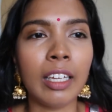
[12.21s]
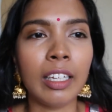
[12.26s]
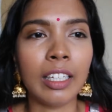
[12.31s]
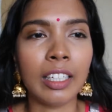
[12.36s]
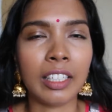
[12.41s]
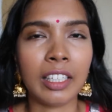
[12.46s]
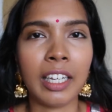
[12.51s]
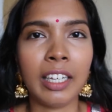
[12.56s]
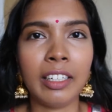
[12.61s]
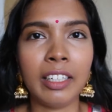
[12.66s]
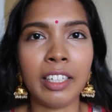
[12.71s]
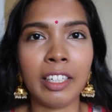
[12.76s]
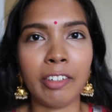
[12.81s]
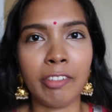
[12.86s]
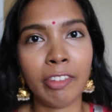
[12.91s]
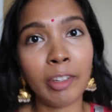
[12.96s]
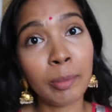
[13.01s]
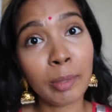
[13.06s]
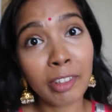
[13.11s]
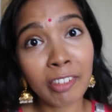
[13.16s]
attended a
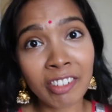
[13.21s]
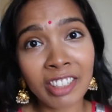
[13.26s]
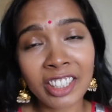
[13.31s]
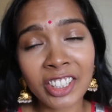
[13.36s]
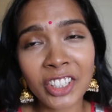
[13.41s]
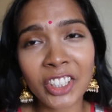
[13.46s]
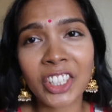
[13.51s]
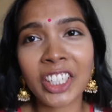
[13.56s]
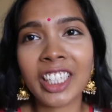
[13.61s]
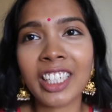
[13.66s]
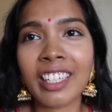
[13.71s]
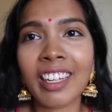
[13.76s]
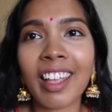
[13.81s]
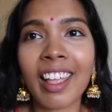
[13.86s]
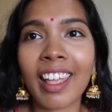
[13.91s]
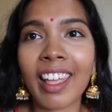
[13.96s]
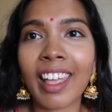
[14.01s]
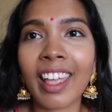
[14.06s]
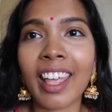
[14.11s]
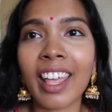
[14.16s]
family function
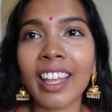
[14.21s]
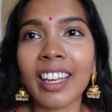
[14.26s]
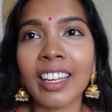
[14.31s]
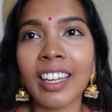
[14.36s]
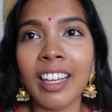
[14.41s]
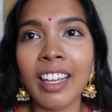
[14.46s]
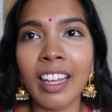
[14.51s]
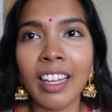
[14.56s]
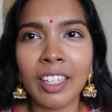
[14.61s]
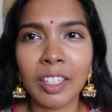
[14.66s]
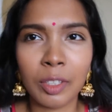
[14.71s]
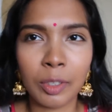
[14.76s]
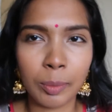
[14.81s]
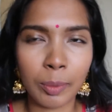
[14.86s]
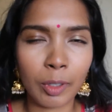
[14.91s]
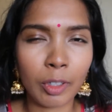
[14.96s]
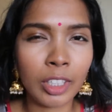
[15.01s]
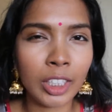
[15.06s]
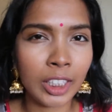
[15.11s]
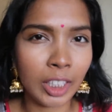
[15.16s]
and to
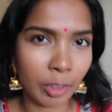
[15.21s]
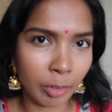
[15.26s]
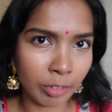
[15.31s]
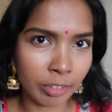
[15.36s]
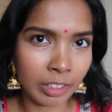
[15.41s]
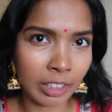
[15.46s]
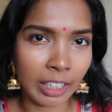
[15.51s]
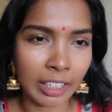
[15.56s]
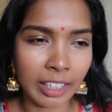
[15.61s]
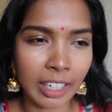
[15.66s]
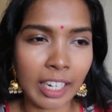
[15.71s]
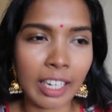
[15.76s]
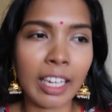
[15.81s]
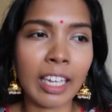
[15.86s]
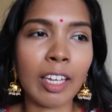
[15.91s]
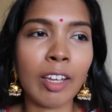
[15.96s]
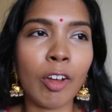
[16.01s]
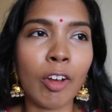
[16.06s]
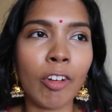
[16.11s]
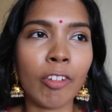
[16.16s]
be honest, I don't feel like
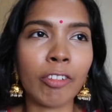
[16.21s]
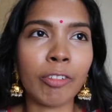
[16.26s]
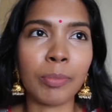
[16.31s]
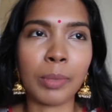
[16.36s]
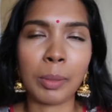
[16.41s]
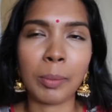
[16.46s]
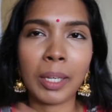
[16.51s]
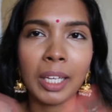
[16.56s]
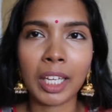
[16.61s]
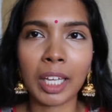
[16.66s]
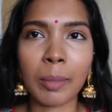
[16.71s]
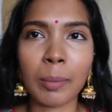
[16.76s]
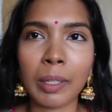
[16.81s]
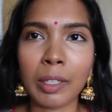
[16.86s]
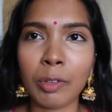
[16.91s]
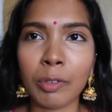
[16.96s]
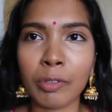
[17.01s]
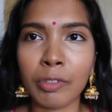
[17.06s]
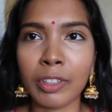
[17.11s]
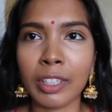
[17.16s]
taking off my makeup. I
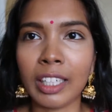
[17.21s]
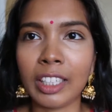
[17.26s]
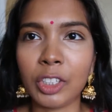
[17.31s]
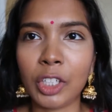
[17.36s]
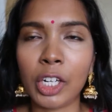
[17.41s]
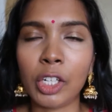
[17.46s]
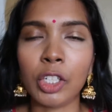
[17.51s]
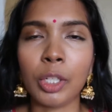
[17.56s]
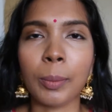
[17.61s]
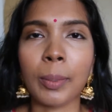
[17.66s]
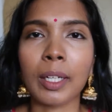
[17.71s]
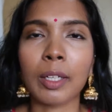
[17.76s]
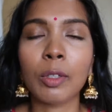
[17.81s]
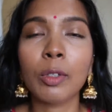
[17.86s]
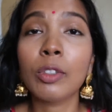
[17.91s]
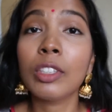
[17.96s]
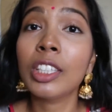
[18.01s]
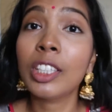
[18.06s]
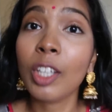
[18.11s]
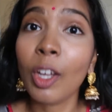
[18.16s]
don't feel like changing my
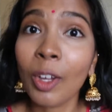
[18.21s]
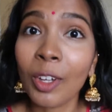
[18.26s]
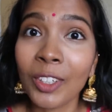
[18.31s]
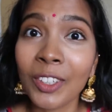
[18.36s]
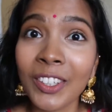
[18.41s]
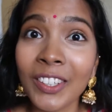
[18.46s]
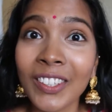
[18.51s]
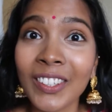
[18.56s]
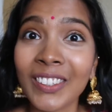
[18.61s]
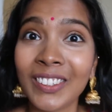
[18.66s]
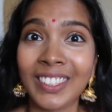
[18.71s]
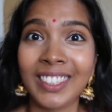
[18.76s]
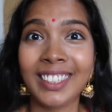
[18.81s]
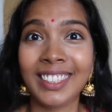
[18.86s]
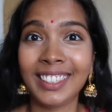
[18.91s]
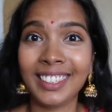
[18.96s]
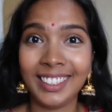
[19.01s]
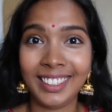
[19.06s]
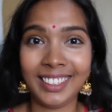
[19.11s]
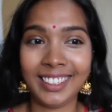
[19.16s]
clothes, so
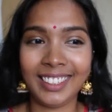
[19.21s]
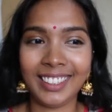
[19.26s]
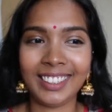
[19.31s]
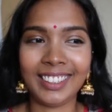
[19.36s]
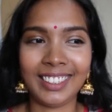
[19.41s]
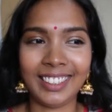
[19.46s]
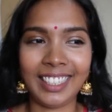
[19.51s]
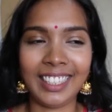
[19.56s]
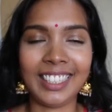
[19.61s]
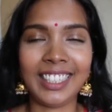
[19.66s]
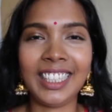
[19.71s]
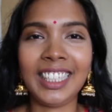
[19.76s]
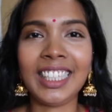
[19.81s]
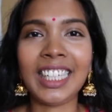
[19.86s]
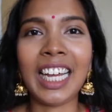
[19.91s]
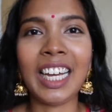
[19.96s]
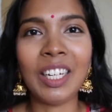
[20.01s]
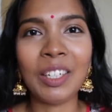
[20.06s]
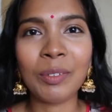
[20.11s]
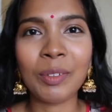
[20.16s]
this is
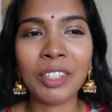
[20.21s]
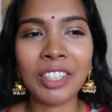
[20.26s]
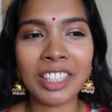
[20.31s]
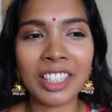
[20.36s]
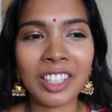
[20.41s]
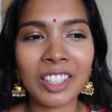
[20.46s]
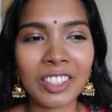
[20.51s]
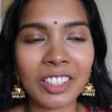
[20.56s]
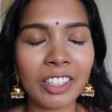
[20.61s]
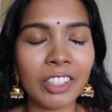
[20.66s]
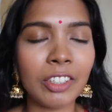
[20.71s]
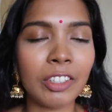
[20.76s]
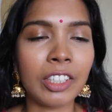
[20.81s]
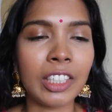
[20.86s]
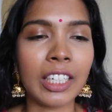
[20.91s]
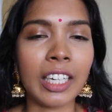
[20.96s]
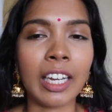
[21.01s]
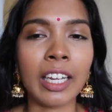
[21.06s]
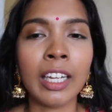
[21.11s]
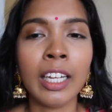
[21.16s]
how I'm going to talk to you
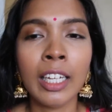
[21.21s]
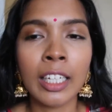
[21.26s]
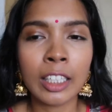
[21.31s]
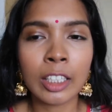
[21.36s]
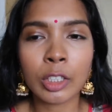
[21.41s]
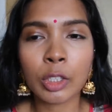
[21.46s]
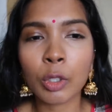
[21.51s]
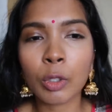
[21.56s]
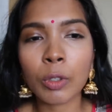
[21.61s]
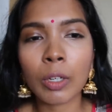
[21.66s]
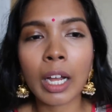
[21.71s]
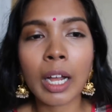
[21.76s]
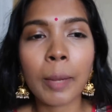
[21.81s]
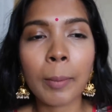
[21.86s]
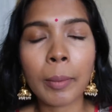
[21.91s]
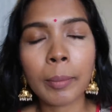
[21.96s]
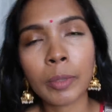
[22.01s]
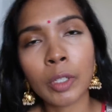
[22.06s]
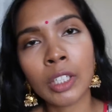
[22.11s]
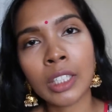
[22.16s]
today. So
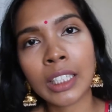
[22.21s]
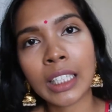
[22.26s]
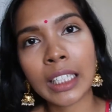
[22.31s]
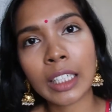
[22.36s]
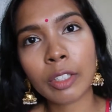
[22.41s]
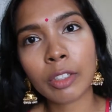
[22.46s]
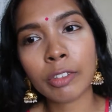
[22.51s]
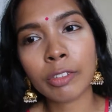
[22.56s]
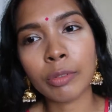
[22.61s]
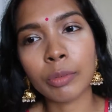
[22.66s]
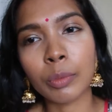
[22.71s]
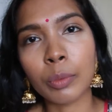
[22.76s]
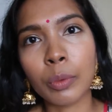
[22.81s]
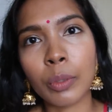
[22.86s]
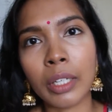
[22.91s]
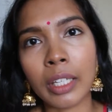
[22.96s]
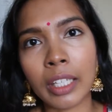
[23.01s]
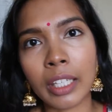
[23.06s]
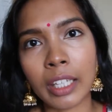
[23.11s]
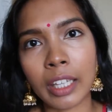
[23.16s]
I'm going to start off
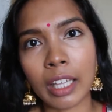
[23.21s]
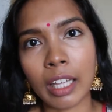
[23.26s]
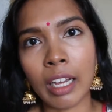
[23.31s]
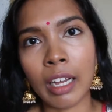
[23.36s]
with